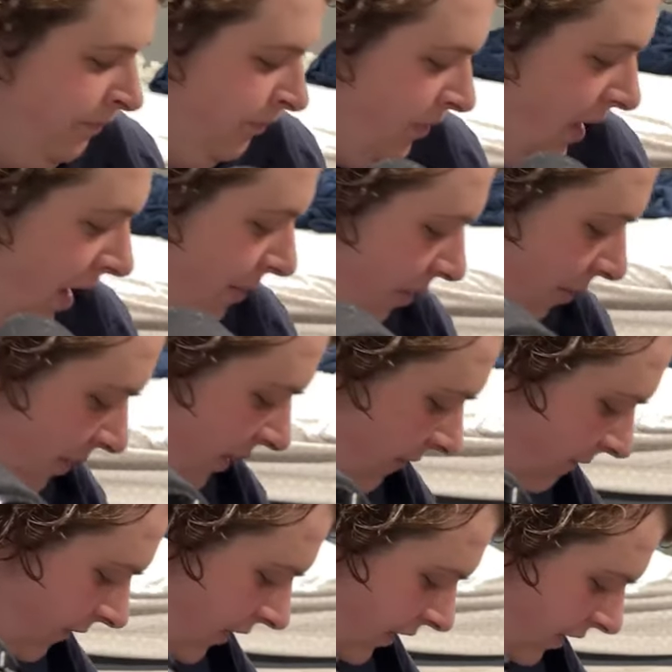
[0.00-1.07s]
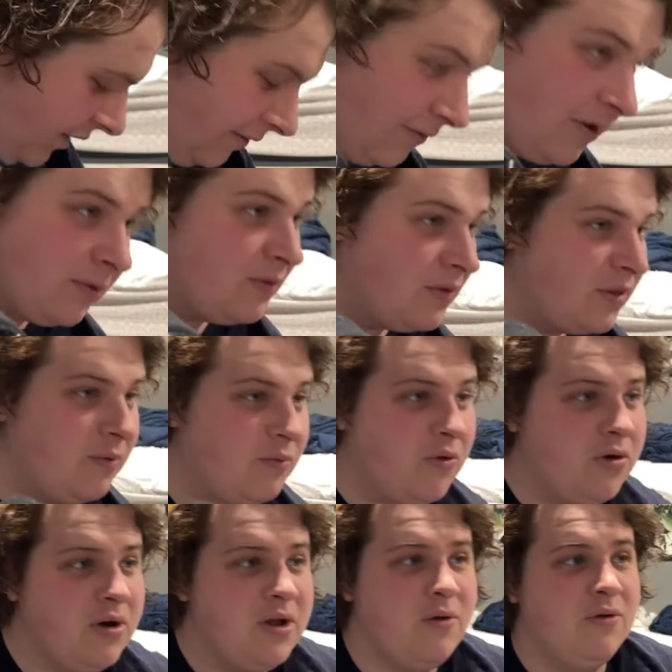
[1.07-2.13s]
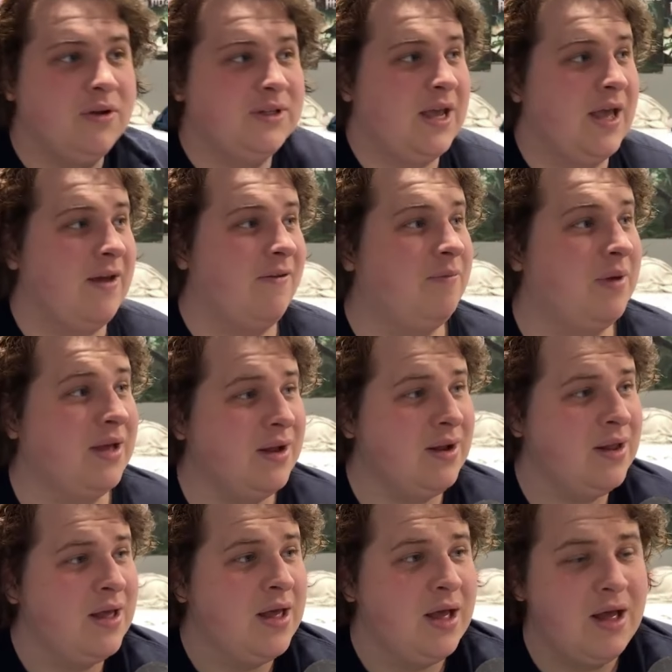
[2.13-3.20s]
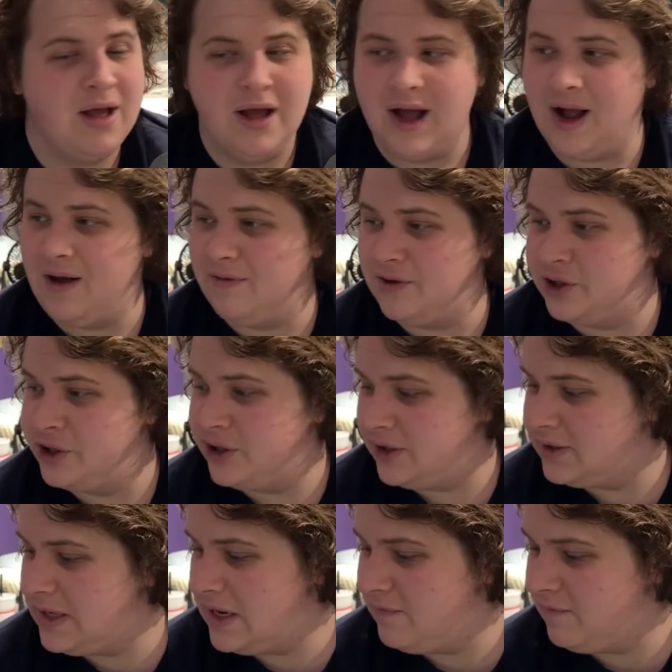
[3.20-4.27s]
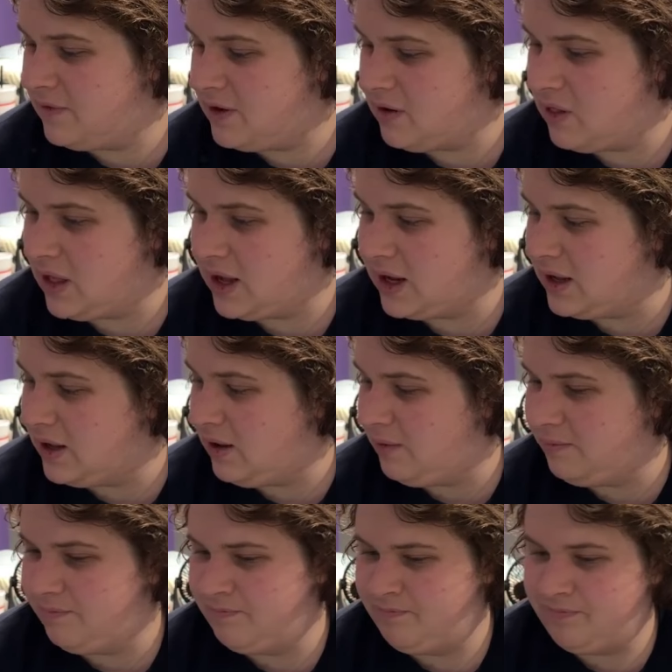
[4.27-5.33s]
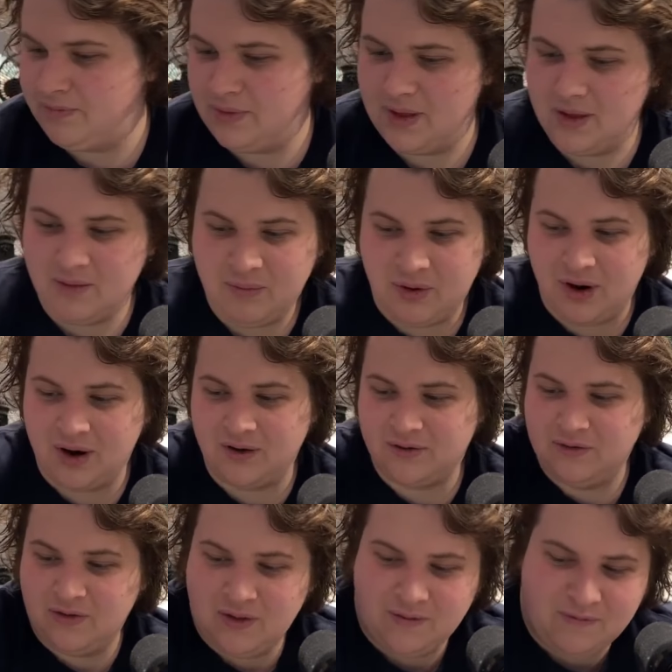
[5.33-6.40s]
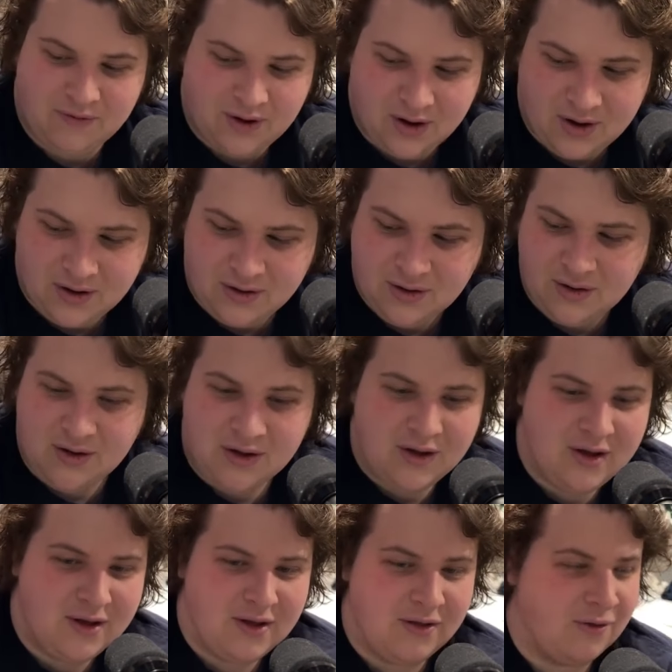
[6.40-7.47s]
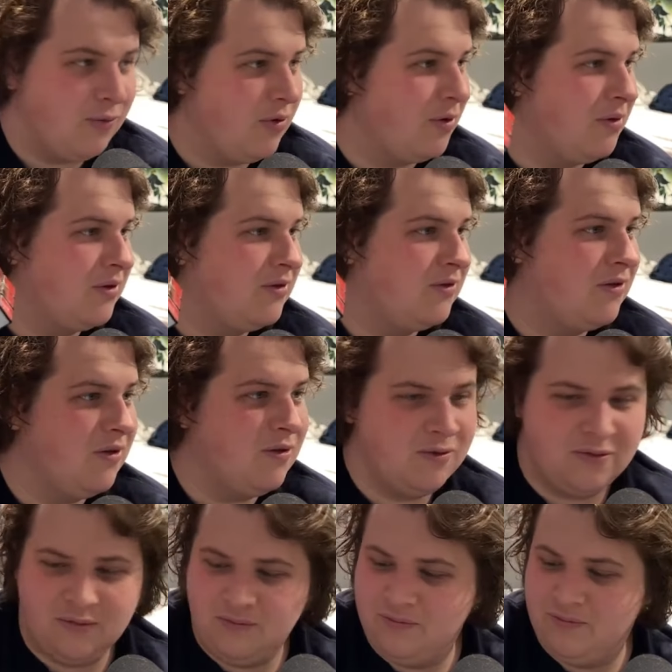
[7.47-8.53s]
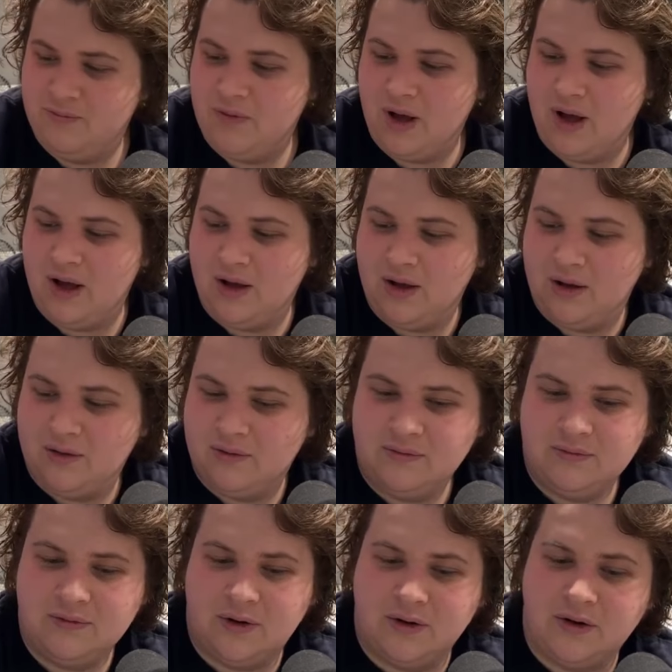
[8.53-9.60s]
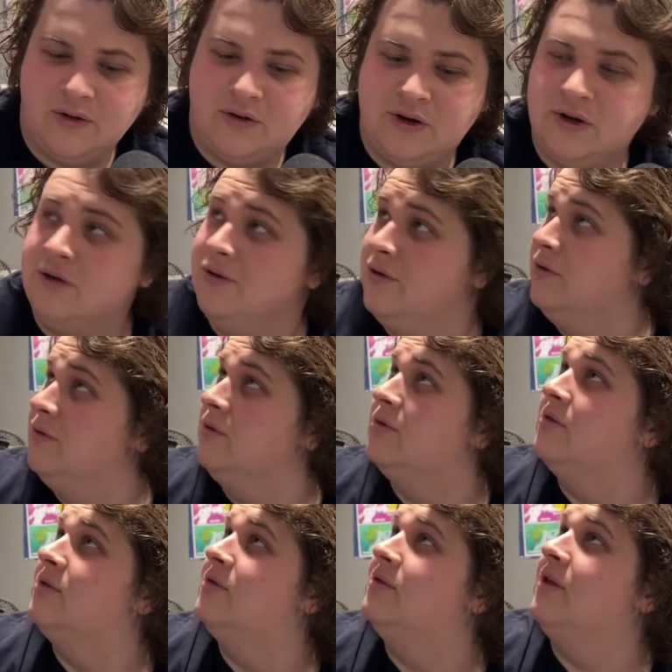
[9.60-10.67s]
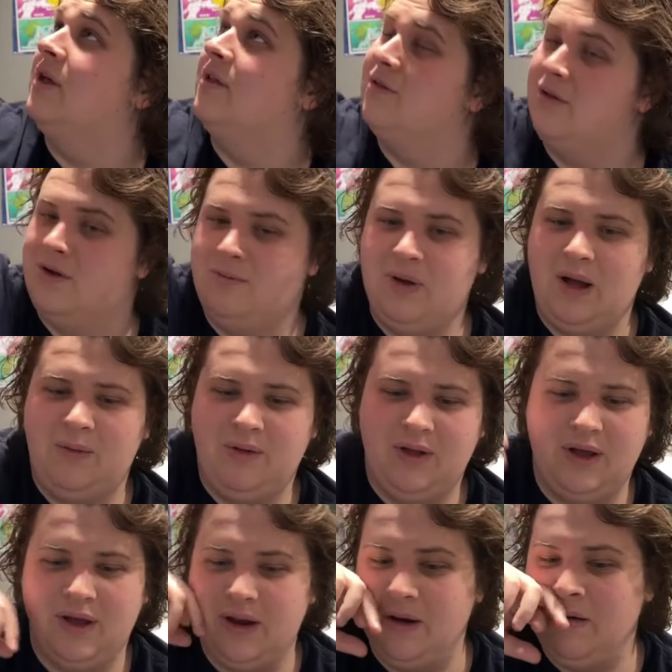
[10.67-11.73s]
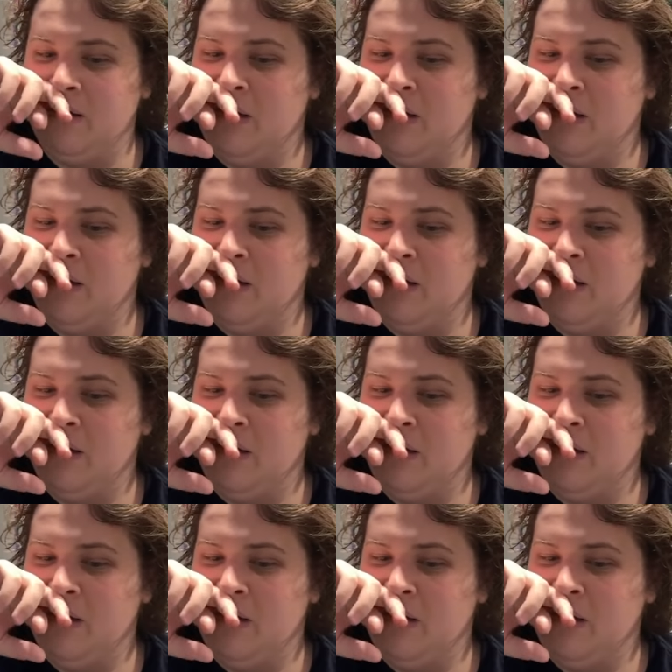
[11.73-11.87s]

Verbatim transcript: I'm a big fan of Good Mythical Morning, always have been. I have a shit ton of their like um, products that they've done their Rubik's cube, uh, their U2s, and their bobblehead.